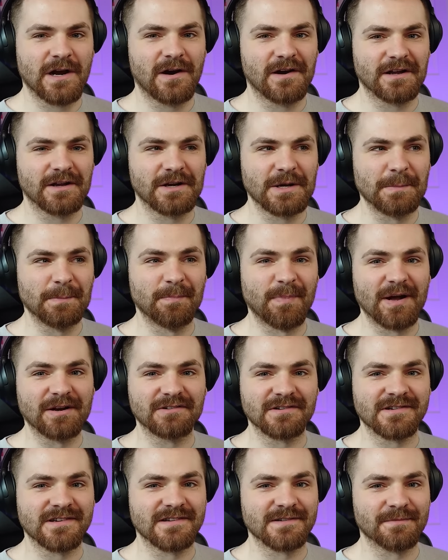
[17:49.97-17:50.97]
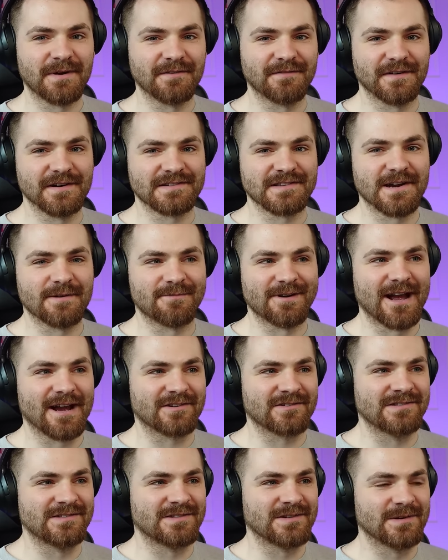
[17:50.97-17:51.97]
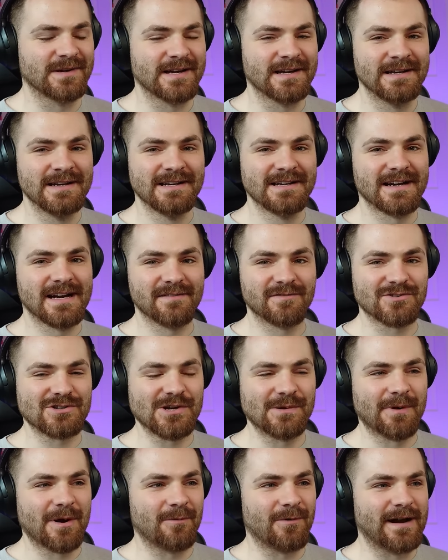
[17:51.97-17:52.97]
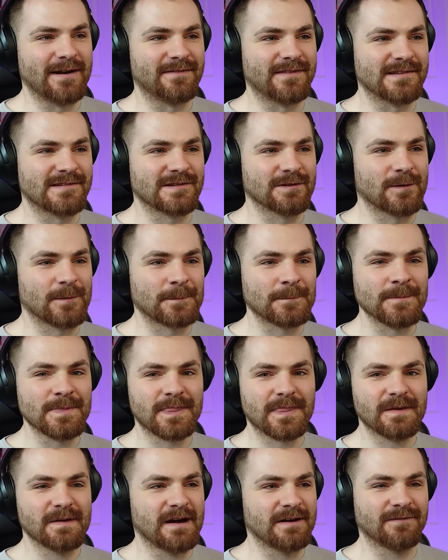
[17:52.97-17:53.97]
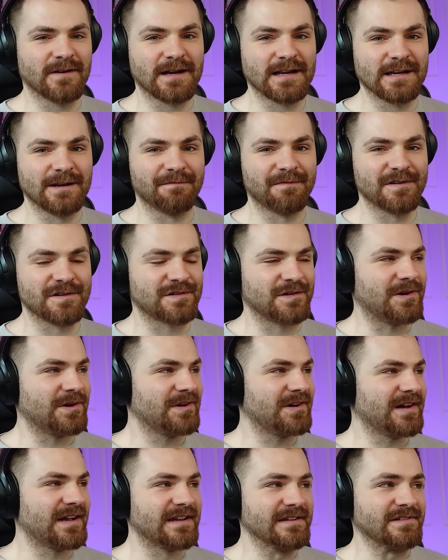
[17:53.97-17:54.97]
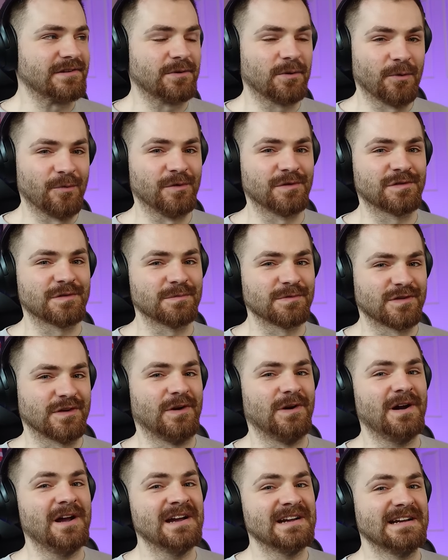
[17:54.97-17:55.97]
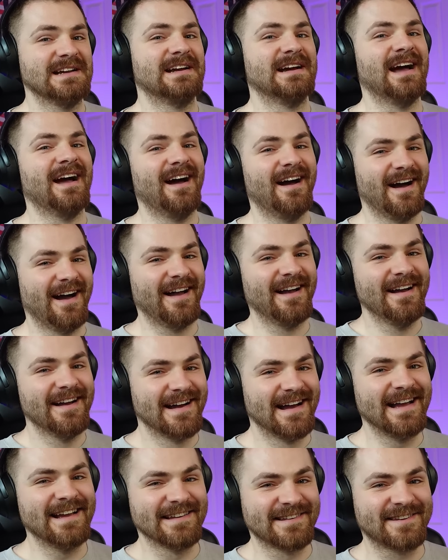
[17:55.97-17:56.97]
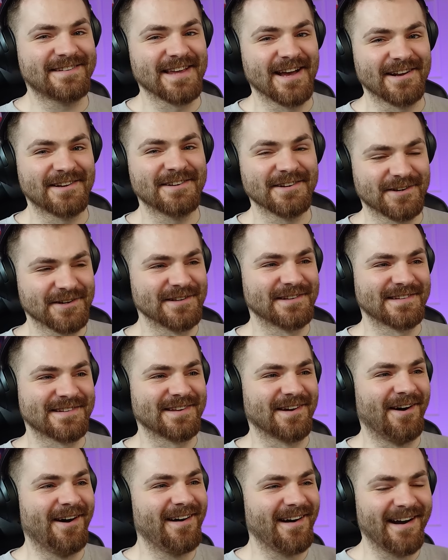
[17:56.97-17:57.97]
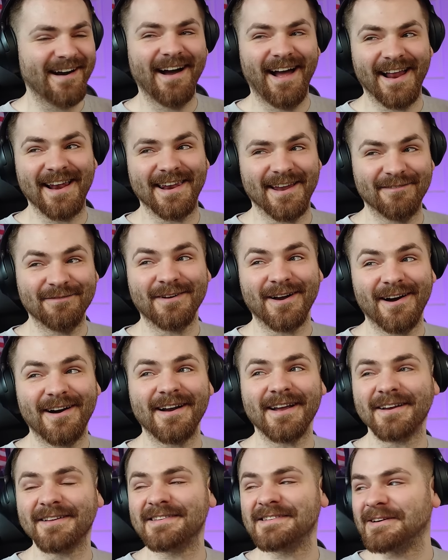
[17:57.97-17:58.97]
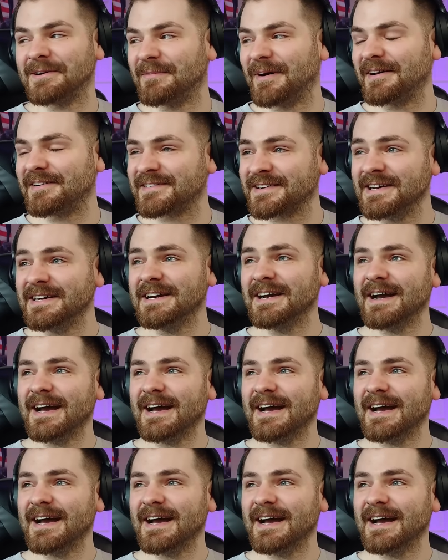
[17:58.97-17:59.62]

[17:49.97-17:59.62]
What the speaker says: to Cardigan a bunch since my first time reaction to it. I even showed my wife this song. I fucking love this song. It's an awesome song. It's such a good song. I love Cardigan so much.